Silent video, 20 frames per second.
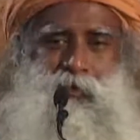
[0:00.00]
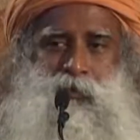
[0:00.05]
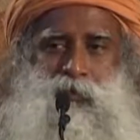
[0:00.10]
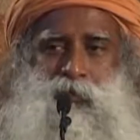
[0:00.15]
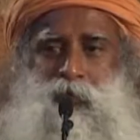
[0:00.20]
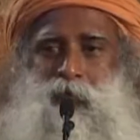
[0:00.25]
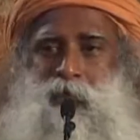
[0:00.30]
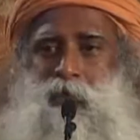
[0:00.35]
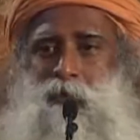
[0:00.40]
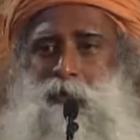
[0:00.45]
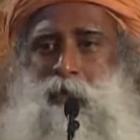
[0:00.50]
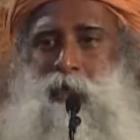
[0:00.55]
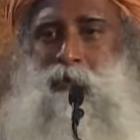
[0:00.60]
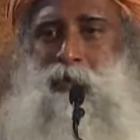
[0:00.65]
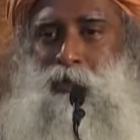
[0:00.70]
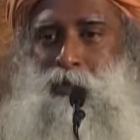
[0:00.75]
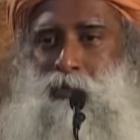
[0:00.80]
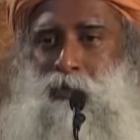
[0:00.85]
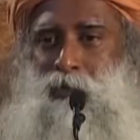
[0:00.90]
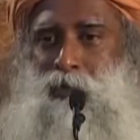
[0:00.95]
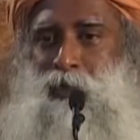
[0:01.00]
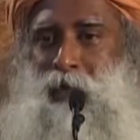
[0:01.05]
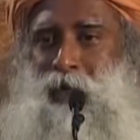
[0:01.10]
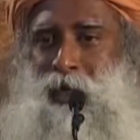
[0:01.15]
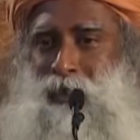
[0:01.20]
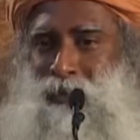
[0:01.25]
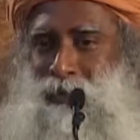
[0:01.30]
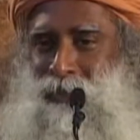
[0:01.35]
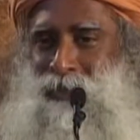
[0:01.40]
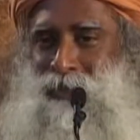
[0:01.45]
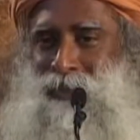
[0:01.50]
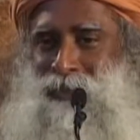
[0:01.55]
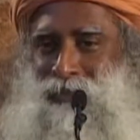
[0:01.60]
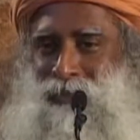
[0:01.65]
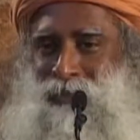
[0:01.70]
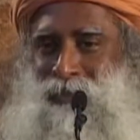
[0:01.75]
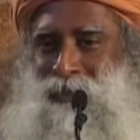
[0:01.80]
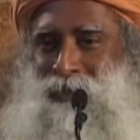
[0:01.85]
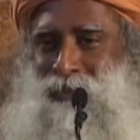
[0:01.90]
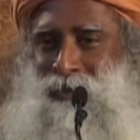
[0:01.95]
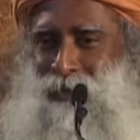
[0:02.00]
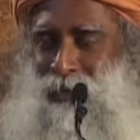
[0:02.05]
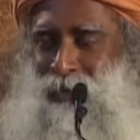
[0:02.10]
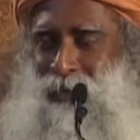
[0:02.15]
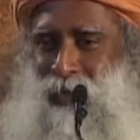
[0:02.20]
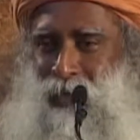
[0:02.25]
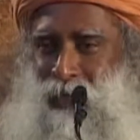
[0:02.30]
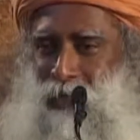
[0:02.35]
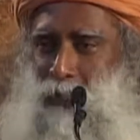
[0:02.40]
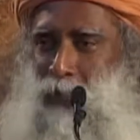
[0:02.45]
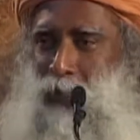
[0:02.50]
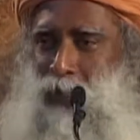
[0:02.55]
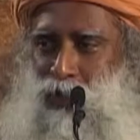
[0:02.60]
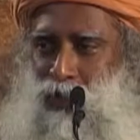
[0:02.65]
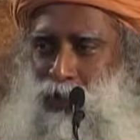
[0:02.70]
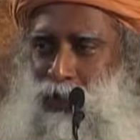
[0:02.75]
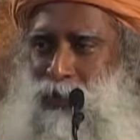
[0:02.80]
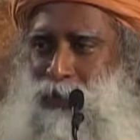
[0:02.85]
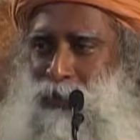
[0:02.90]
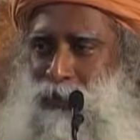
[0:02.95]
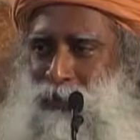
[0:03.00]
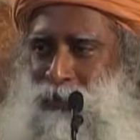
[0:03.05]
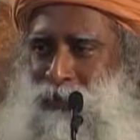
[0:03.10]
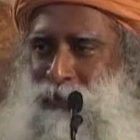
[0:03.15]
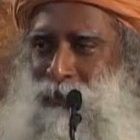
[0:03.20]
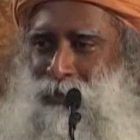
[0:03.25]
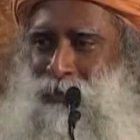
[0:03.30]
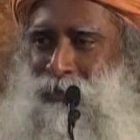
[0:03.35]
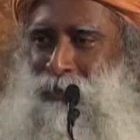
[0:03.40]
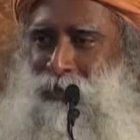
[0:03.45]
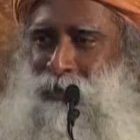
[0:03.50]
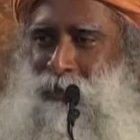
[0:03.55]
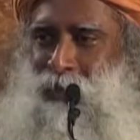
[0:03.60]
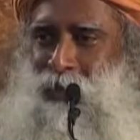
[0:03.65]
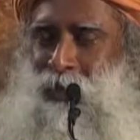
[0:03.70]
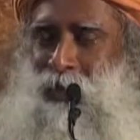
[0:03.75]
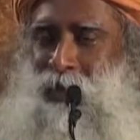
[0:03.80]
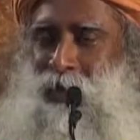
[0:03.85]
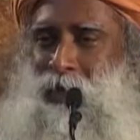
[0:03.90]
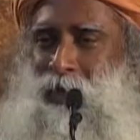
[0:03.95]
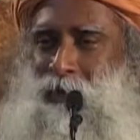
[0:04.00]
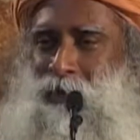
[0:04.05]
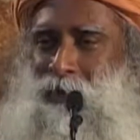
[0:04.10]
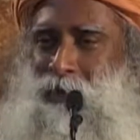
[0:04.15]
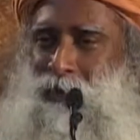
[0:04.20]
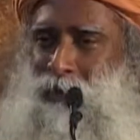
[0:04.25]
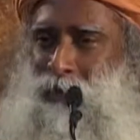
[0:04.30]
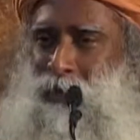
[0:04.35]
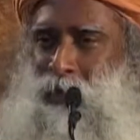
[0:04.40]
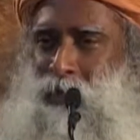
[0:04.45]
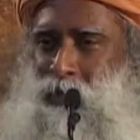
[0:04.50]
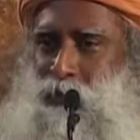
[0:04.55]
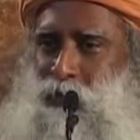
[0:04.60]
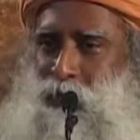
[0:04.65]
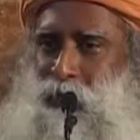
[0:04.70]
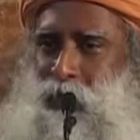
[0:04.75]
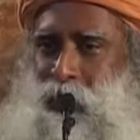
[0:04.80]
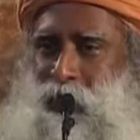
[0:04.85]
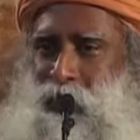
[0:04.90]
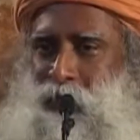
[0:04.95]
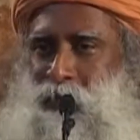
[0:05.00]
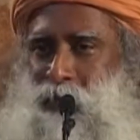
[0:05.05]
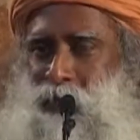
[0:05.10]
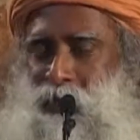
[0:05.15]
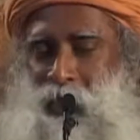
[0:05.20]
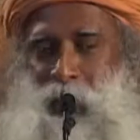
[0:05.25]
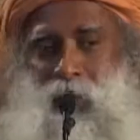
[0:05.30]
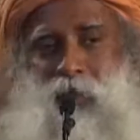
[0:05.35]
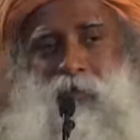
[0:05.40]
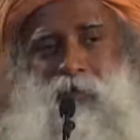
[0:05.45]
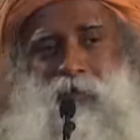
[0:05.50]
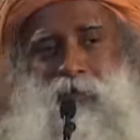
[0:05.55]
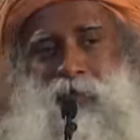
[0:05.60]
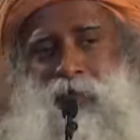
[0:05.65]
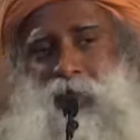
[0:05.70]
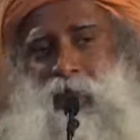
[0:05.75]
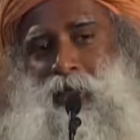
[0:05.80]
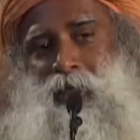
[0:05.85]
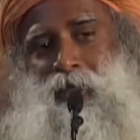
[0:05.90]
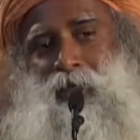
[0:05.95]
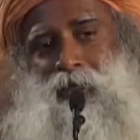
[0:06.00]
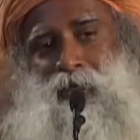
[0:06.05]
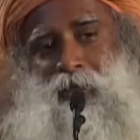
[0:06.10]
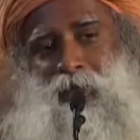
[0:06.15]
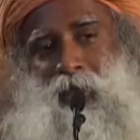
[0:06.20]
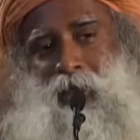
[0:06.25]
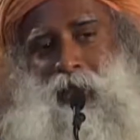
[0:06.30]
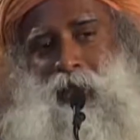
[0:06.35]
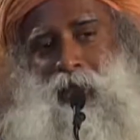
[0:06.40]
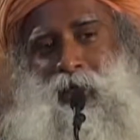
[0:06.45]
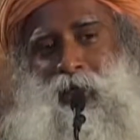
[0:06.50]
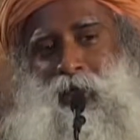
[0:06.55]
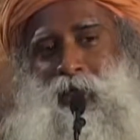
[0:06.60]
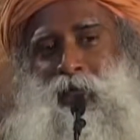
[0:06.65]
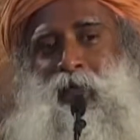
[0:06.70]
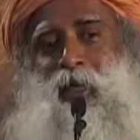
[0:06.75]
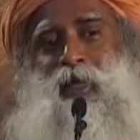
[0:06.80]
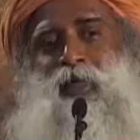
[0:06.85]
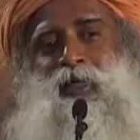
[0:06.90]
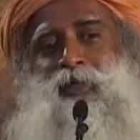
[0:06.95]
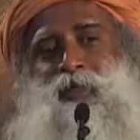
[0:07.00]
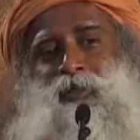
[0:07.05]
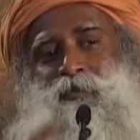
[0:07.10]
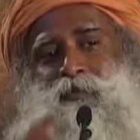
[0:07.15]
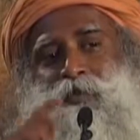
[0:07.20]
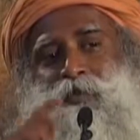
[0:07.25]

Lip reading: So this Babaloo ad is an animation and this cartoon character comes and instead